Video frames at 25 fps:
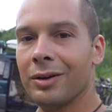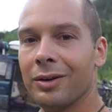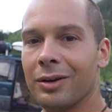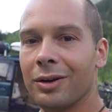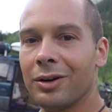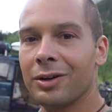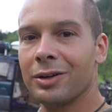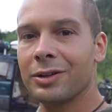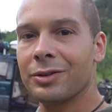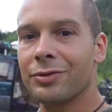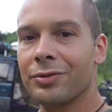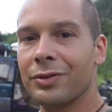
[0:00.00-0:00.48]

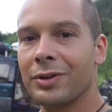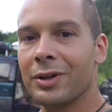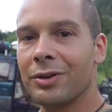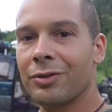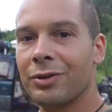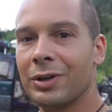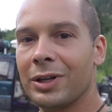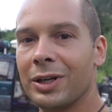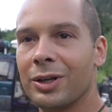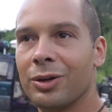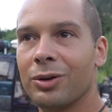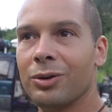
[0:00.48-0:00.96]
I just think they're
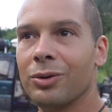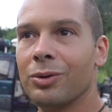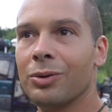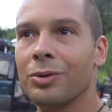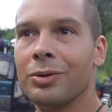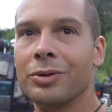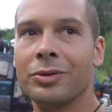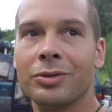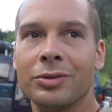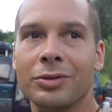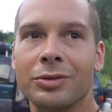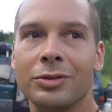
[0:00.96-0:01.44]
really
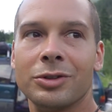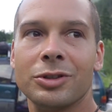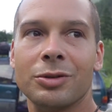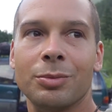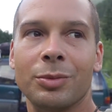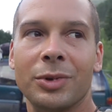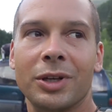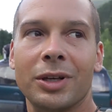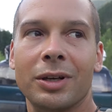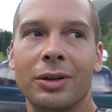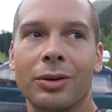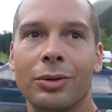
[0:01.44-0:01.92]
cool and
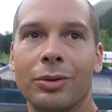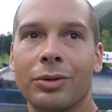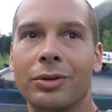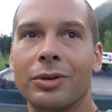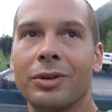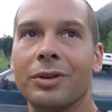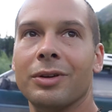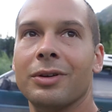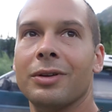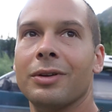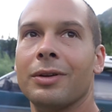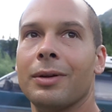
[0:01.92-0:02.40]
shouldn't be killed.
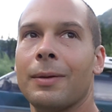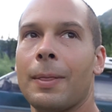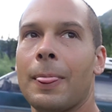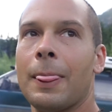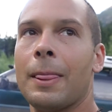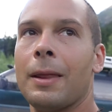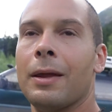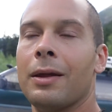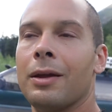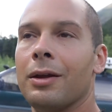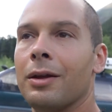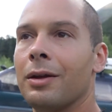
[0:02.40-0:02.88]

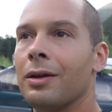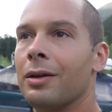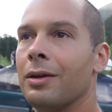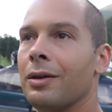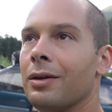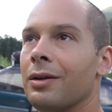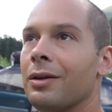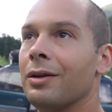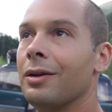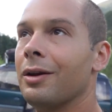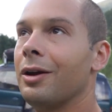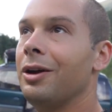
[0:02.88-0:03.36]

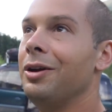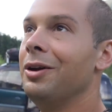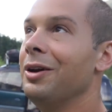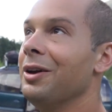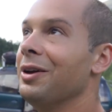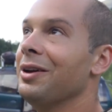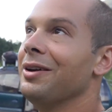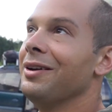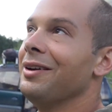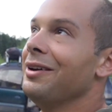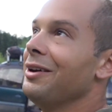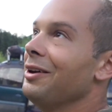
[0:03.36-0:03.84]

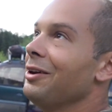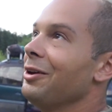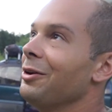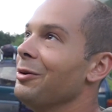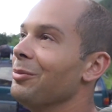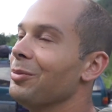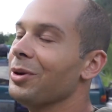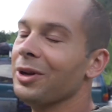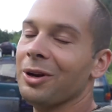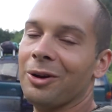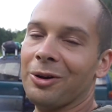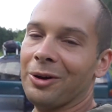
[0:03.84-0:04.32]

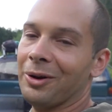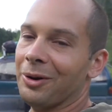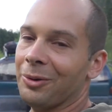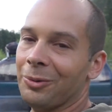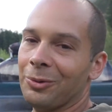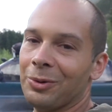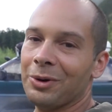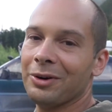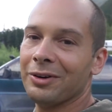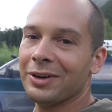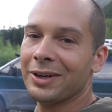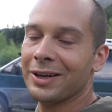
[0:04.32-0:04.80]
But look,
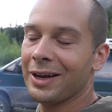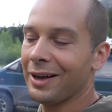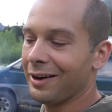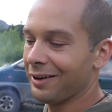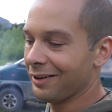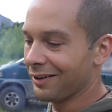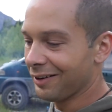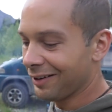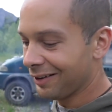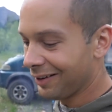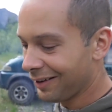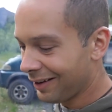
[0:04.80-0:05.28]
we're in
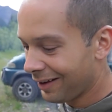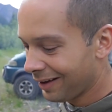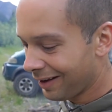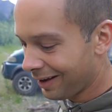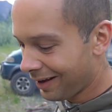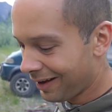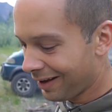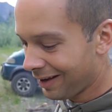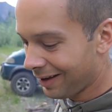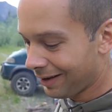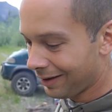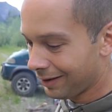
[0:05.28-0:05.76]
Canada,
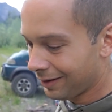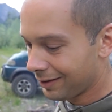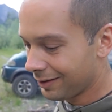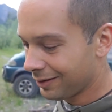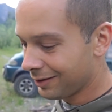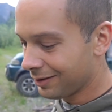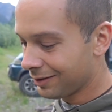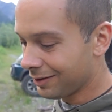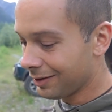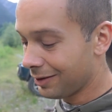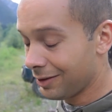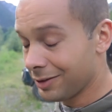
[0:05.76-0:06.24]

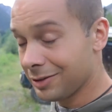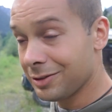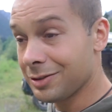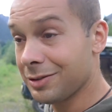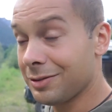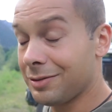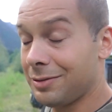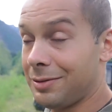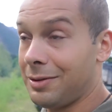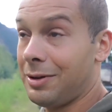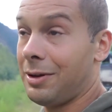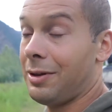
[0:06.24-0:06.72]
and as
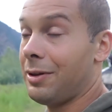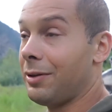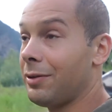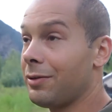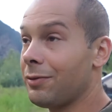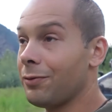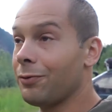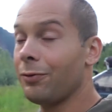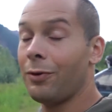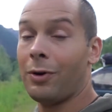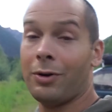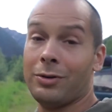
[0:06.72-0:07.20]

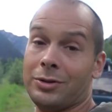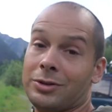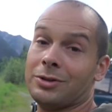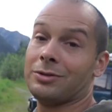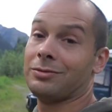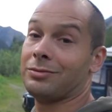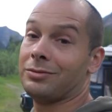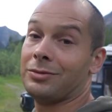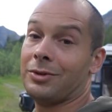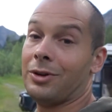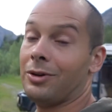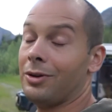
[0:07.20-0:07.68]
far as
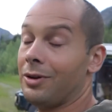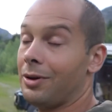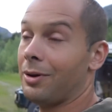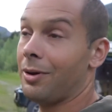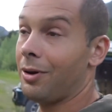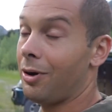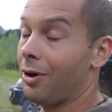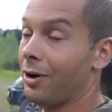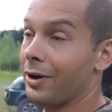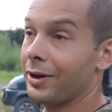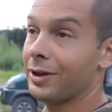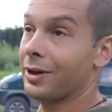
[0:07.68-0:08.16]

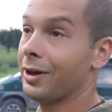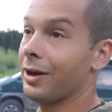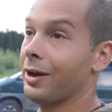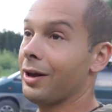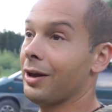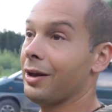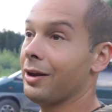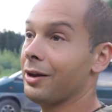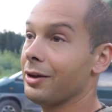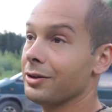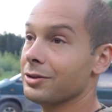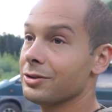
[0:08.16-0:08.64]
I
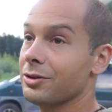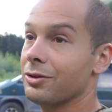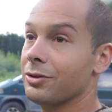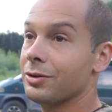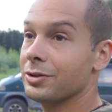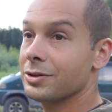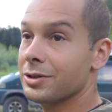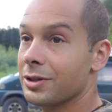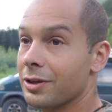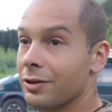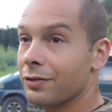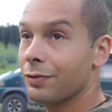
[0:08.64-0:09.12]
care, as long
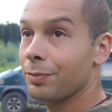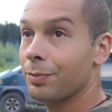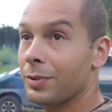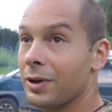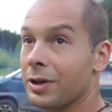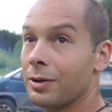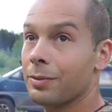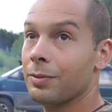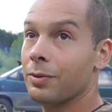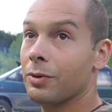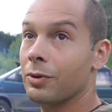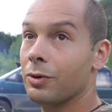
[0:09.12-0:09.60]
as if
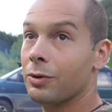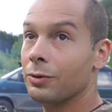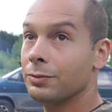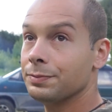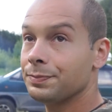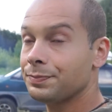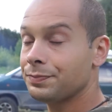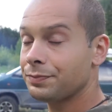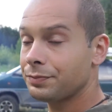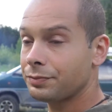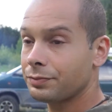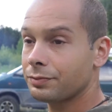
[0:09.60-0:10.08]
people
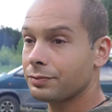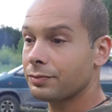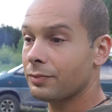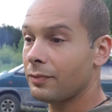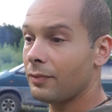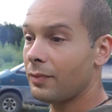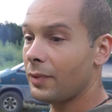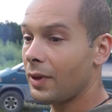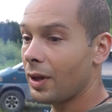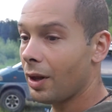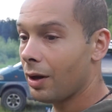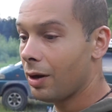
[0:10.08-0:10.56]

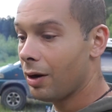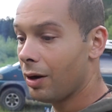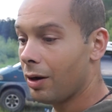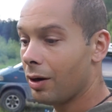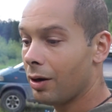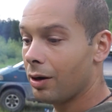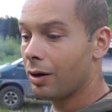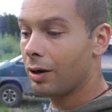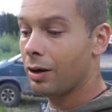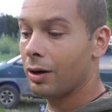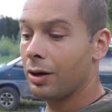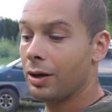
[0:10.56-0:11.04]

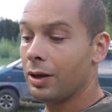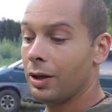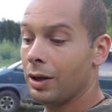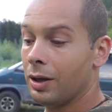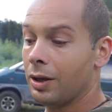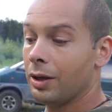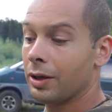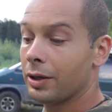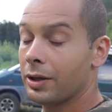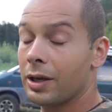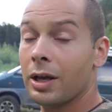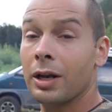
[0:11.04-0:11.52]
are
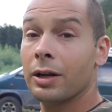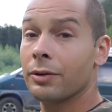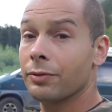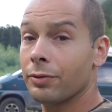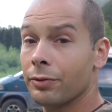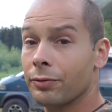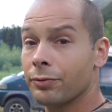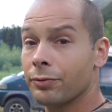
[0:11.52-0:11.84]
killing for